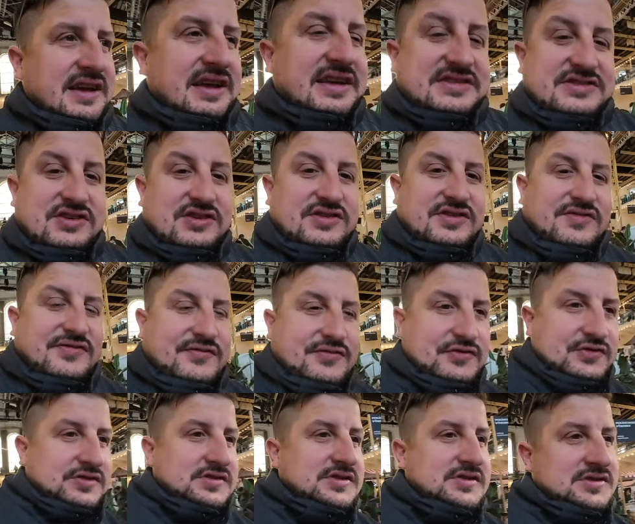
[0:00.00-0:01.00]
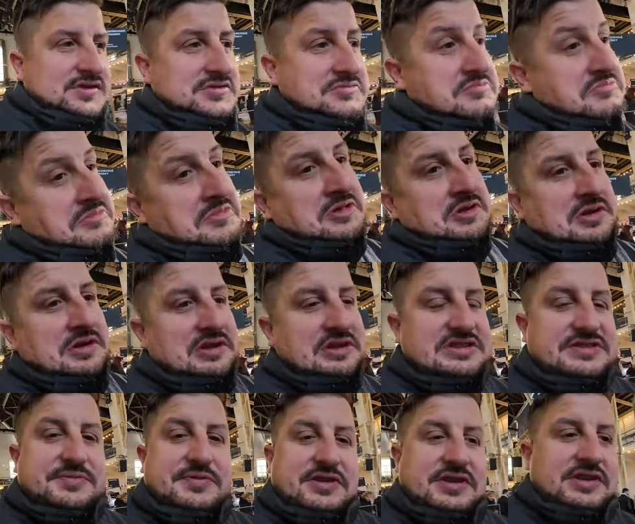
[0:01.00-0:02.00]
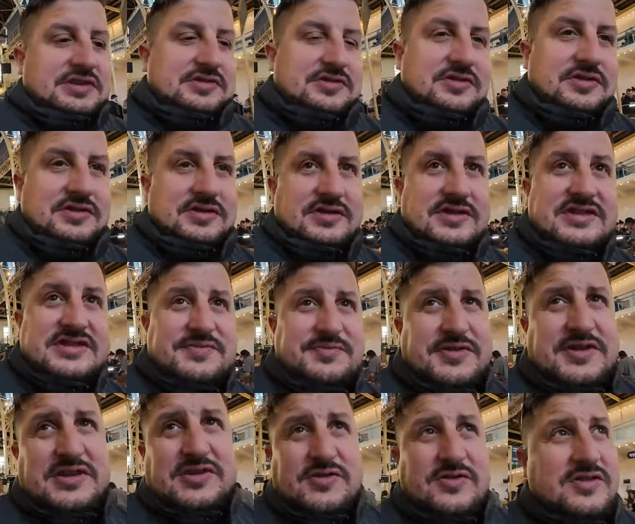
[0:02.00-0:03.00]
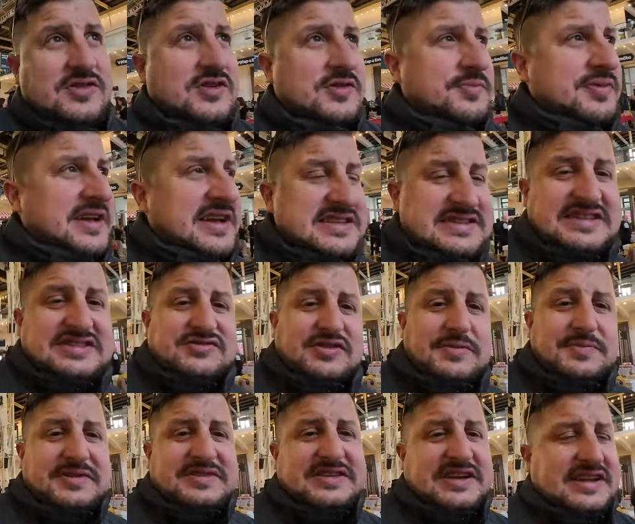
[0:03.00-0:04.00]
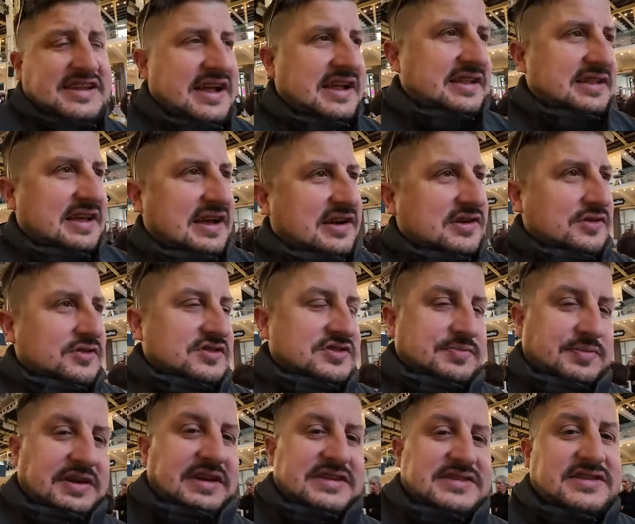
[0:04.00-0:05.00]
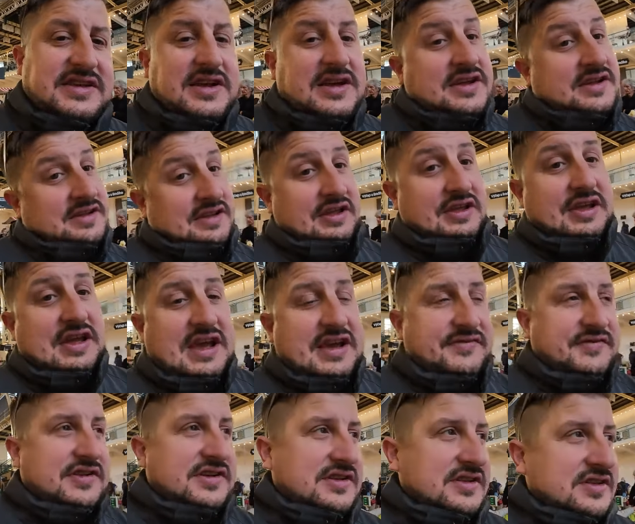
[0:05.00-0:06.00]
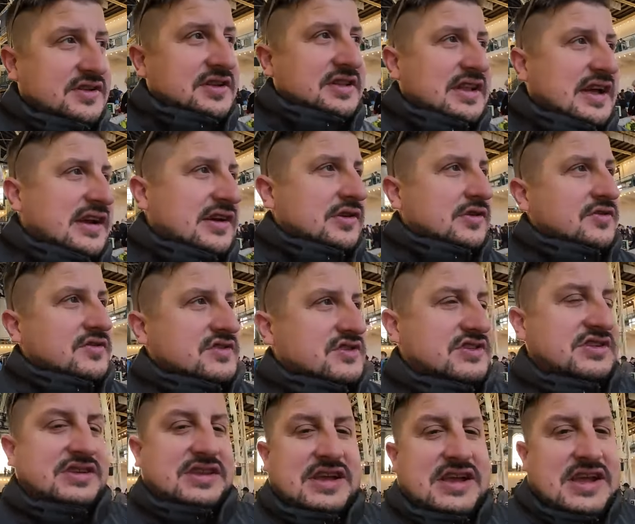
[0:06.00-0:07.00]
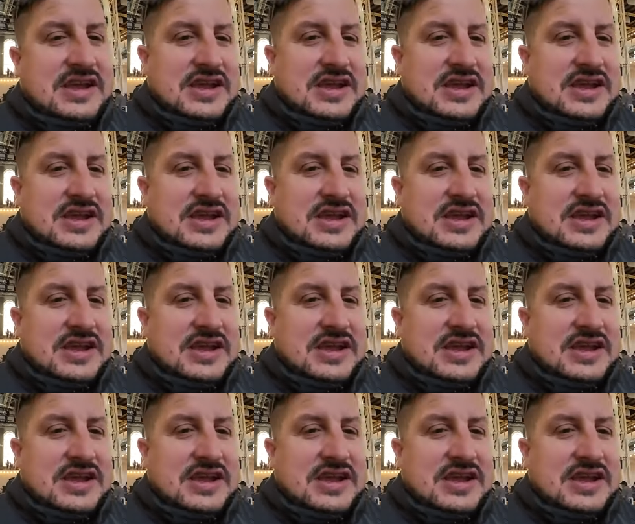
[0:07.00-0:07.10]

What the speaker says: is all the food. It's pretty cool. It's a pretty cool little place. It's right beside that Langos place, but you have your little Langos